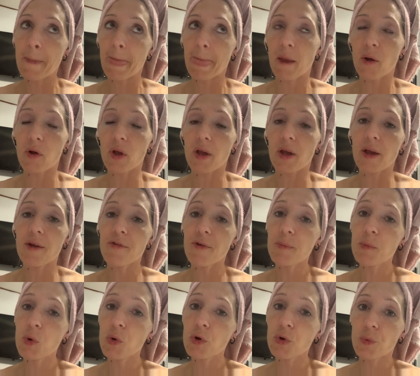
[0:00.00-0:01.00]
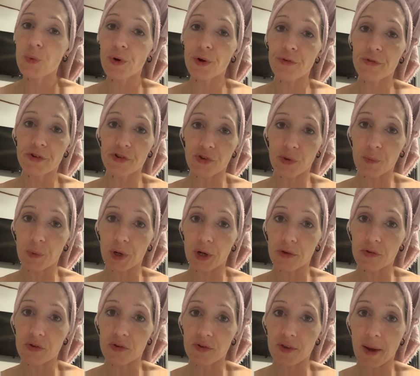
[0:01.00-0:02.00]
Okay, if I'm going to work for someone
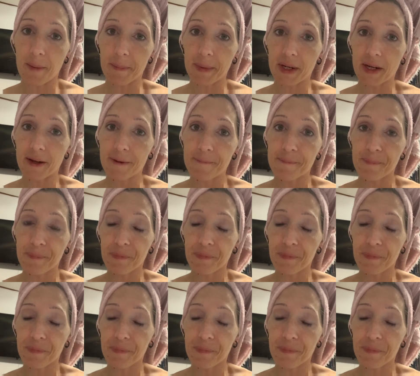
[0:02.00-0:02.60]
else's company,